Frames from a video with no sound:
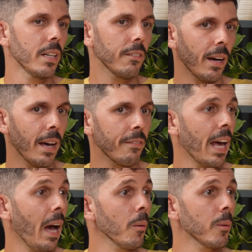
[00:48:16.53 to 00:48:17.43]
if I have an
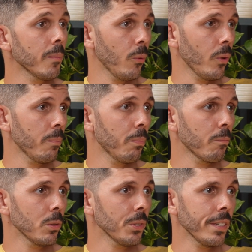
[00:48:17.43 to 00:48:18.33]
album I want to
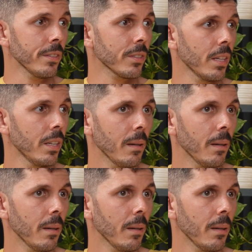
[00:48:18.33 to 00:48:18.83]
release,